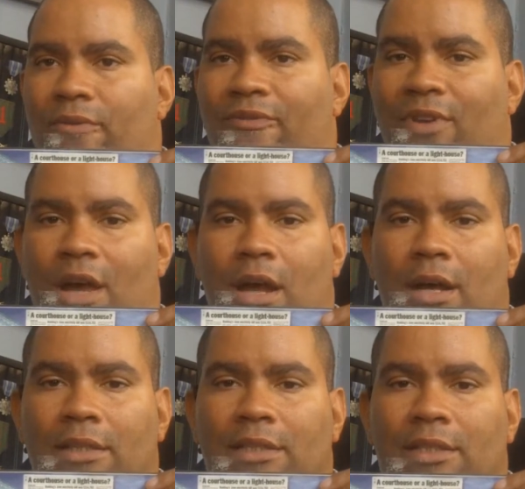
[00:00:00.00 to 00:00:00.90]

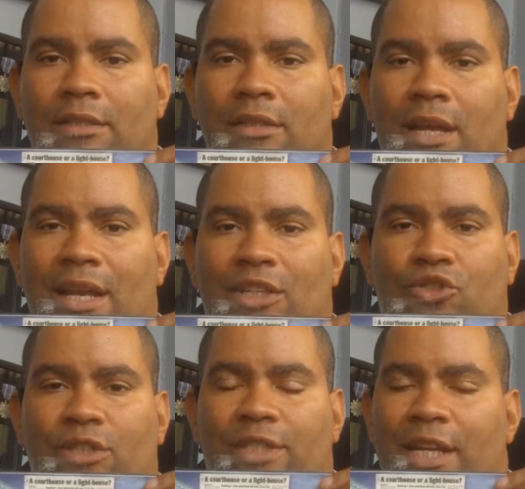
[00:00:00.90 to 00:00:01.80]
floods,
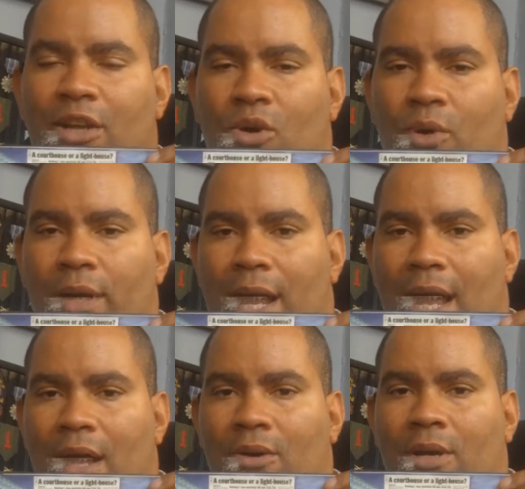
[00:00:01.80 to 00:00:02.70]
electricity going
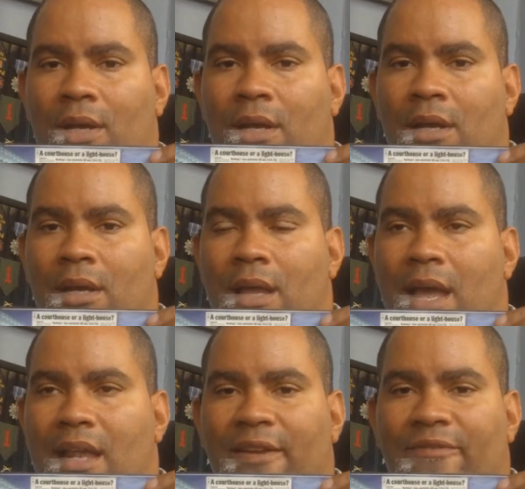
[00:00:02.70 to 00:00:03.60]
out,
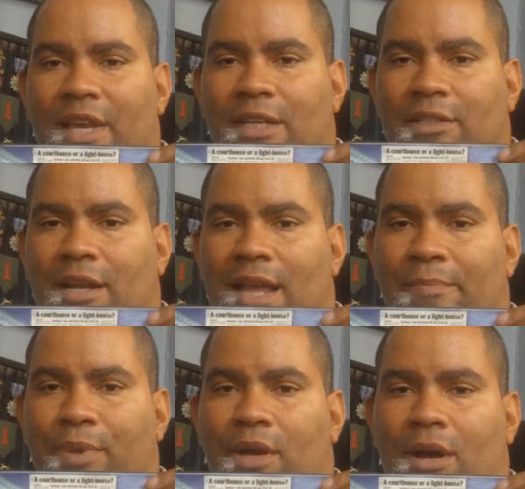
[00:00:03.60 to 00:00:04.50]
elevators
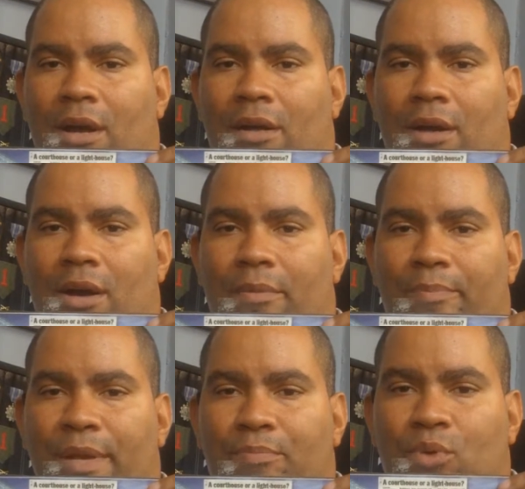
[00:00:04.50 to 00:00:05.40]
clamping on
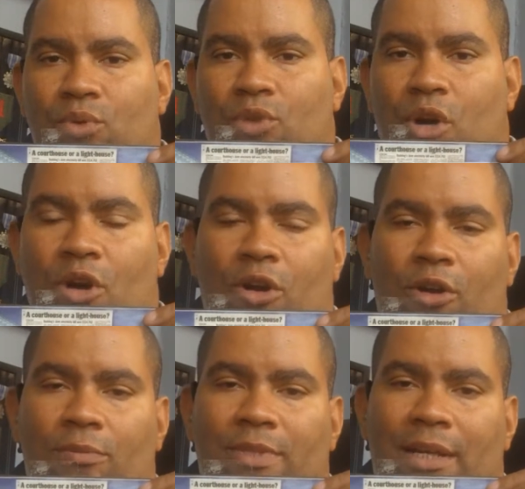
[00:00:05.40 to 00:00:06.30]
people's
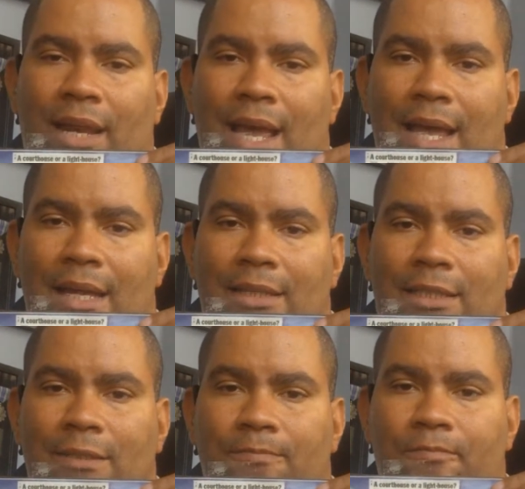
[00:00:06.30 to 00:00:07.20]
arms and legs.